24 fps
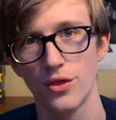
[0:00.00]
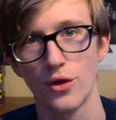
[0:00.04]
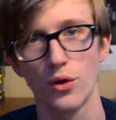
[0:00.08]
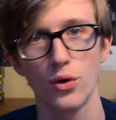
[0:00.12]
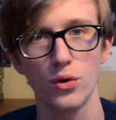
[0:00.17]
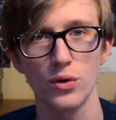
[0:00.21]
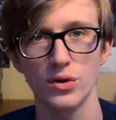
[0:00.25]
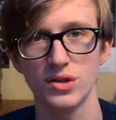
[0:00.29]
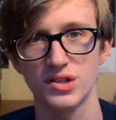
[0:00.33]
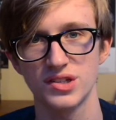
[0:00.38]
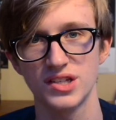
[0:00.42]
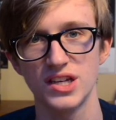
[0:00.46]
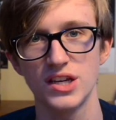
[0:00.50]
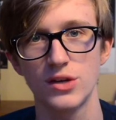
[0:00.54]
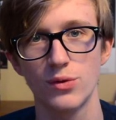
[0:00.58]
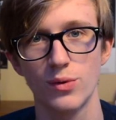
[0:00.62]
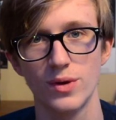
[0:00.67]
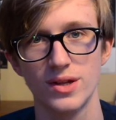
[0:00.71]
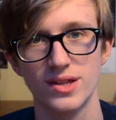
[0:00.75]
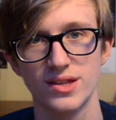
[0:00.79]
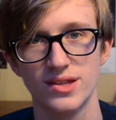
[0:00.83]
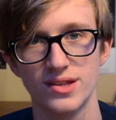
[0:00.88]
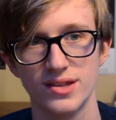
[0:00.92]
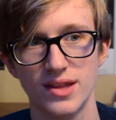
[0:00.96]
whole
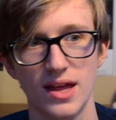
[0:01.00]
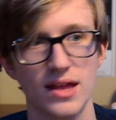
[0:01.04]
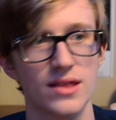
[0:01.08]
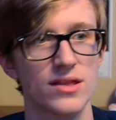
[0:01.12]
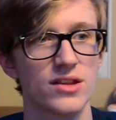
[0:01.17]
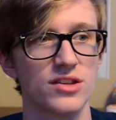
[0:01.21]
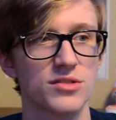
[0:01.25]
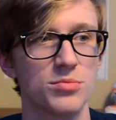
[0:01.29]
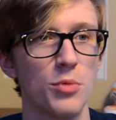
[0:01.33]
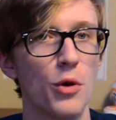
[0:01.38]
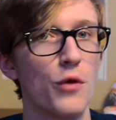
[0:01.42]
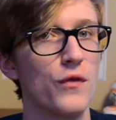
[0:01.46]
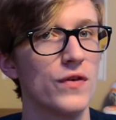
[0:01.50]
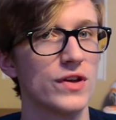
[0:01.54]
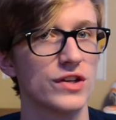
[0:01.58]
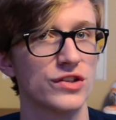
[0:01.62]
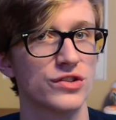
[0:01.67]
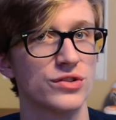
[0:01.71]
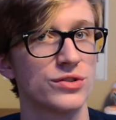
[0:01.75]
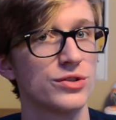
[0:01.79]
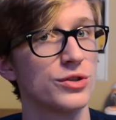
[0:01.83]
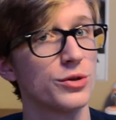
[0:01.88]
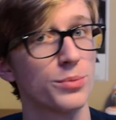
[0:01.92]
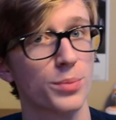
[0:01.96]
sequence that this movie is
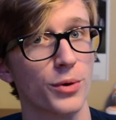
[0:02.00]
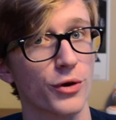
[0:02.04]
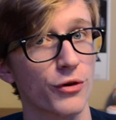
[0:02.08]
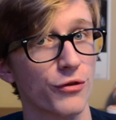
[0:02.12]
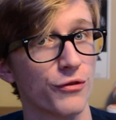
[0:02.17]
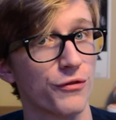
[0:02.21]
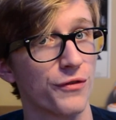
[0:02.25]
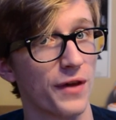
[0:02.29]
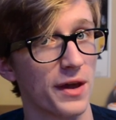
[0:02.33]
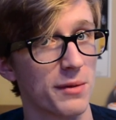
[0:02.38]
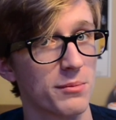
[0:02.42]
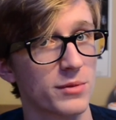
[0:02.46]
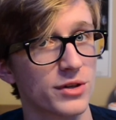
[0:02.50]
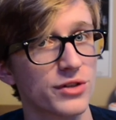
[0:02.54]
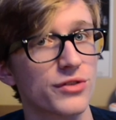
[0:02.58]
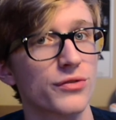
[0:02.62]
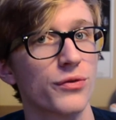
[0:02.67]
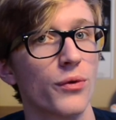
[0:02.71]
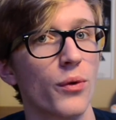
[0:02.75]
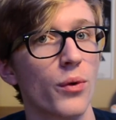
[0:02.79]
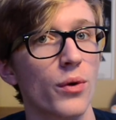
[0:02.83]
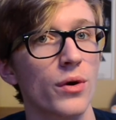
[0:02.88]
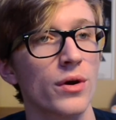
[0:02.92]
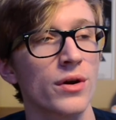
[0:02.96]
super famous
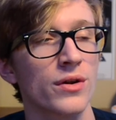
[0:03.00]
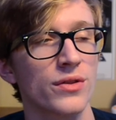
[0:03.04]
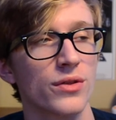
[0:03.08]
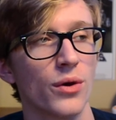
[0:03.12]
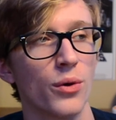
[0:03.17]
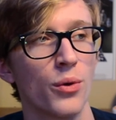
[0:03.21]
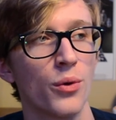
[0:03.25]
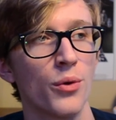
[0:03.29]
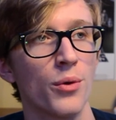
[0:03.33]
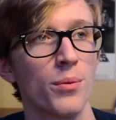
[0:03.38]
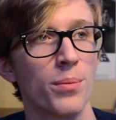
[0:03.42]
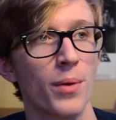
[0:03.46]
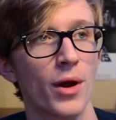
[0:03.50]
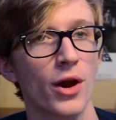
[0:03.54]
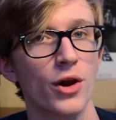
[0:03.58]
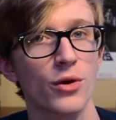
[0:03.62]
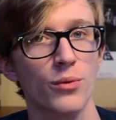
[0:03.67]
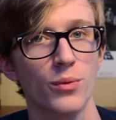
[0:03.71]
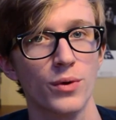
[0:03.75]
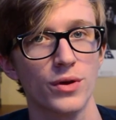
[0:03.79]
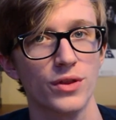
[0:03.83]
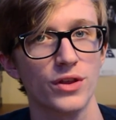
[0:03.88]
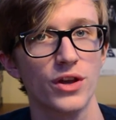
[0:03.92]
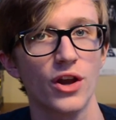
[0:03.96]
for, the whole part
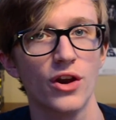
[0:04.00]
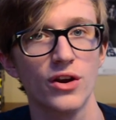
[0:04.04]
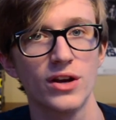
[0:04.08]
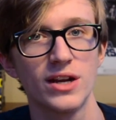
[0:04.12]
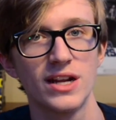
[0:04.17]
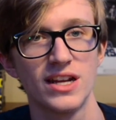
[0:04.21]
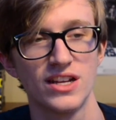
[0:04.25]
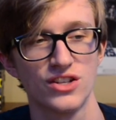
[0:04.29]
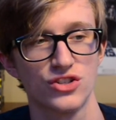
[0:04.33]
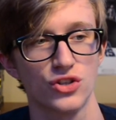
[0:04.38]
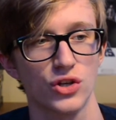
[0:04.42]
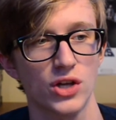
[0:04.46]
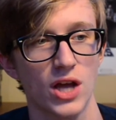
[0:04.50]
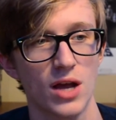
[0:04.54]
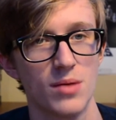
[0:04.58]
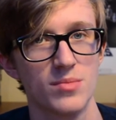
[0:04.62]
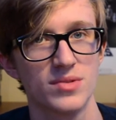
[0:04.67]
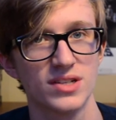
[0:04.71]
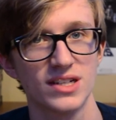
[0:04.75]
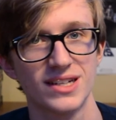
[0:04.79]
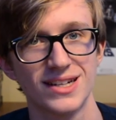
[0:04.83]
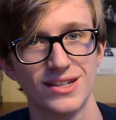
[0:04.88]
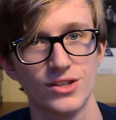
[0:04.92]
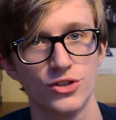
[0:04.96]
where the guardian angel comes
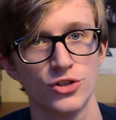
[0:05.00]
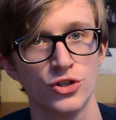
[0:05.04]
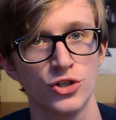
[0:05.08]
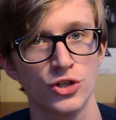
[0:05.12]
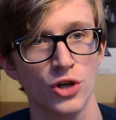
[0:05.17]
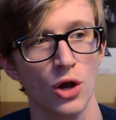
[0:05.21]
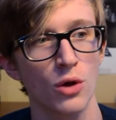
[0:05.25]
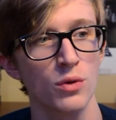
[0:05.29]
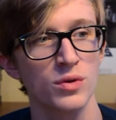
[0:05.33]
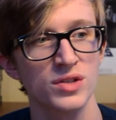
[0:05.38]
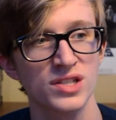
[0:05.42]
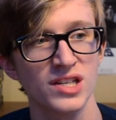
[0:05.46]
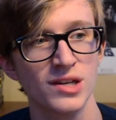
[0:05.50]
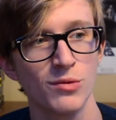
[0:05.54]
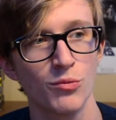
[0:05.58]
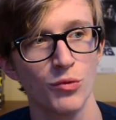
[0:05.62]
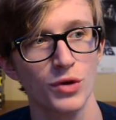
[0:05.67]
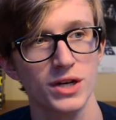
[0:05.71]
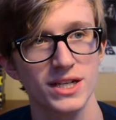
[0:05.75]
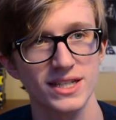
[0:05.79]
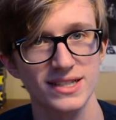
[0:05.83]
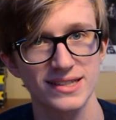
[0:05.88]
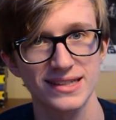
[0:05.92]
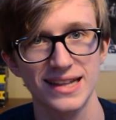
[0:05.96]
in and shows him
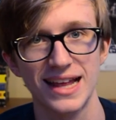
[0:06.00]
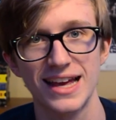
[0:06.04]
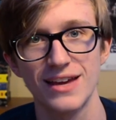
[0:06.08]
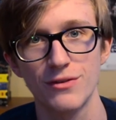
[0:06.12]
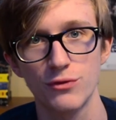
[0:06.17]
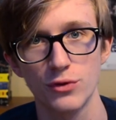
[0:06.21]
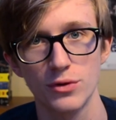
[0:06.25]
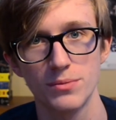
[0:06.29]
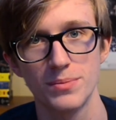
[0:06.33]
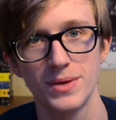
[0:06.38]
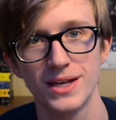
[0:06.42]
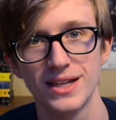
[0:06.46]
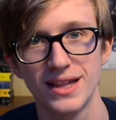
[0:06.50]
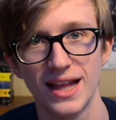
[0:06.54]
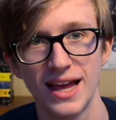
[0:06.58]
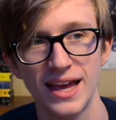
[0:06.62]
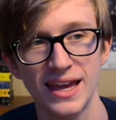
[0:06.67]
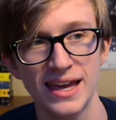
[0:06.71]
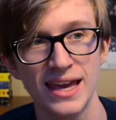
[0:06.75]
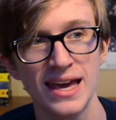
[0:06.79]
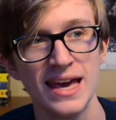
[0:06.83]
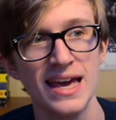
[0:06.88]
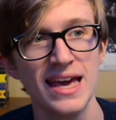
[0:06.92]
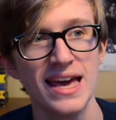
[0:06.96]
what his life would be
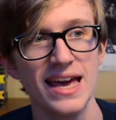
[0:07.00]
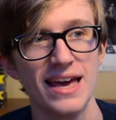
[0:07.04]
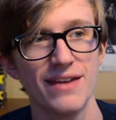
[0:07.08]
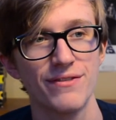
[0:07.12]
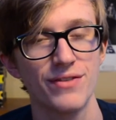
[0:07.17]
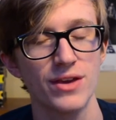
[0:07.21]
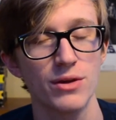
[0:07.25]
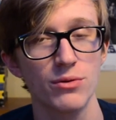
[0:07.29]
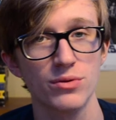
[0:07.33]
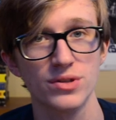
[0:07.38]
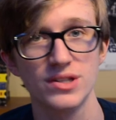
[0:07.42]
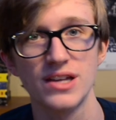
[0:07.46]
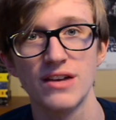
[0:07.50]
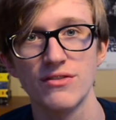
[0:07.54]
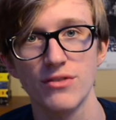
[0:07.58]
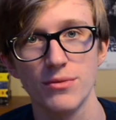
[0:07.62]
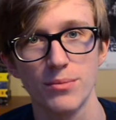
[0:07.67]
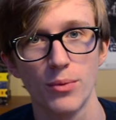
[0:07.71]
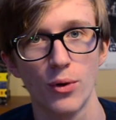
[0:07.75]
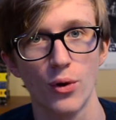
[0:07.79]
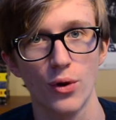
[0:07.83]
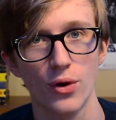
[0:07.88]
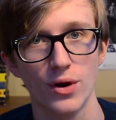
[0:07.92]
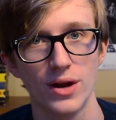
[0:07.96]
like if he was never
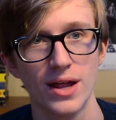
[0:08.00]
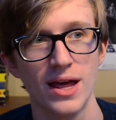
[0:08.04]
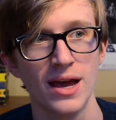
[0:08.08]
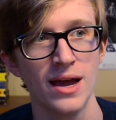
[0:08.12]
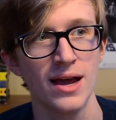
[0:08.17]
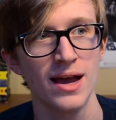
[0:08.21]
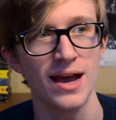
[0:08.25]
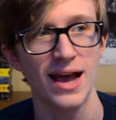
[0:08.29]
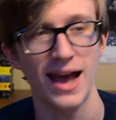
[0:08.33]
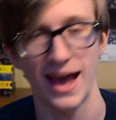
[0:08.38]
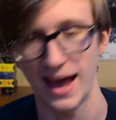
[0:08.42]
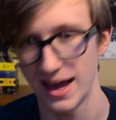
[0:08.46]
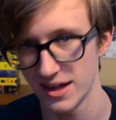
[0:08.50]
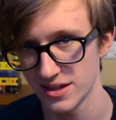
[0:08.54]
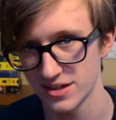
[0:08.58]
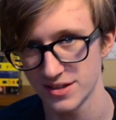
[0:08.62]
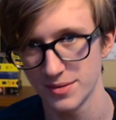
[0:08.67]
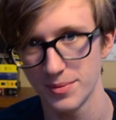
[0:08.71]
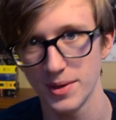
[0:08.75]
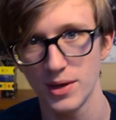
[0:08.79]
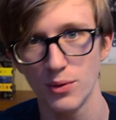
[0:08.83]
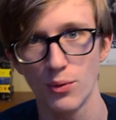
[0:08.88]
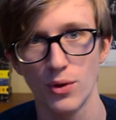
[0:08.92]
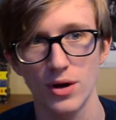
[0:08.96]
born, has to
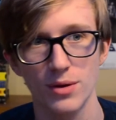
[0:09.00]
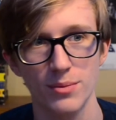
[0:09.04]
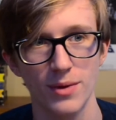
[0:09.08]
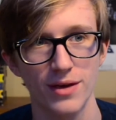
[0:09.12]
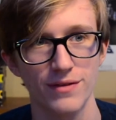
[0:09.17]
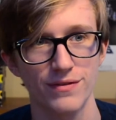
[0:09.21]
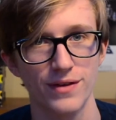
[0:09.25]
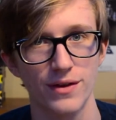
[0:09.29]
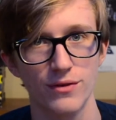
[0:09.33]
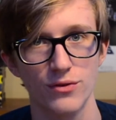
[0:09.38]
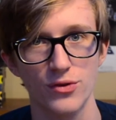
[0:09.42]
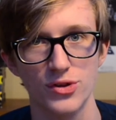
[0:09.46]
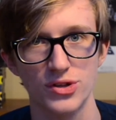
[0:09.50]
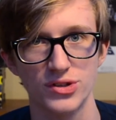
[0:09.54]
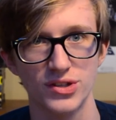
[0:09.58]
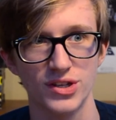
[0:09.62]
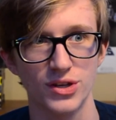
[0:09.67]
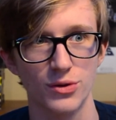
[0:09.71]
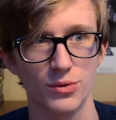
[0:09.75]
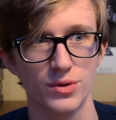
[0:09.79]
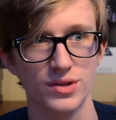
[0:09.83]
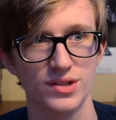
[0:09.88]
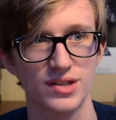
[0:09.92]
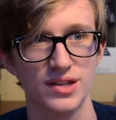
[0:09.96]
be one of my favorite
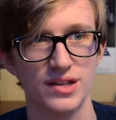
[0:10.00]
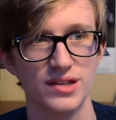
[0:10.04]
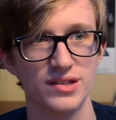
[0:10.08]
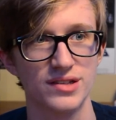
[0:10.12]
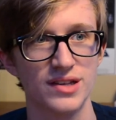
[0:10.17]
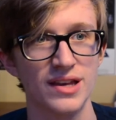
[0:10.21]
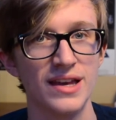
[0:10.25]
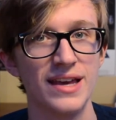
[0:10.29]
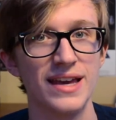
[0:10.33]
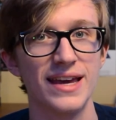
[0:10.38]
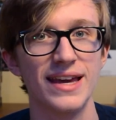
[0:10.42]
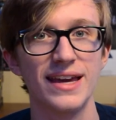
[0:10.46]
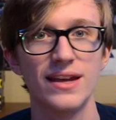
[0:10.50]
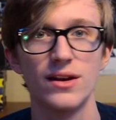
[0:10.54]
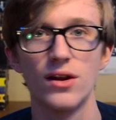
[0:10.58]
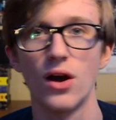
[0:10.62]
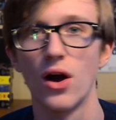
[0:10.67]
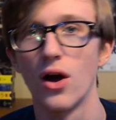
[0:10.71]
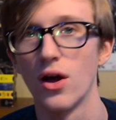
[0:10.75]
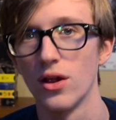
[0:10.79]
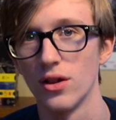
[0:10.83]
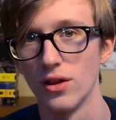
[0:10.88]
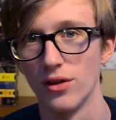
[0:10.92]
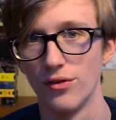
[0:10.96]
sequences in
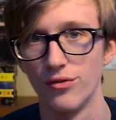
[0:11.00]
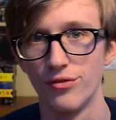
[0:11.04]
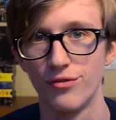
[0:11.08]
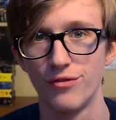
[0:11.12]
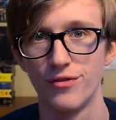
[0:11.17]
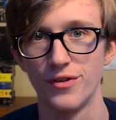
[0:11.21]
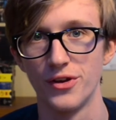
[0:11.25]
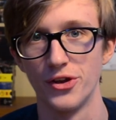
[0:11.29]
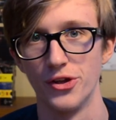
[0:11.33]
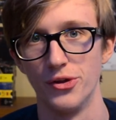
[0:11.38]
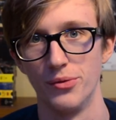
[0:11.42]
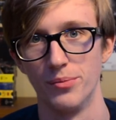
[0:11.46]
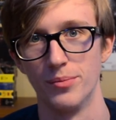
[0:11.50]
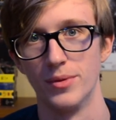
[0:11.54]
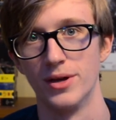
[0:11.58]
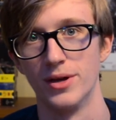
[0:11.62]
all of film.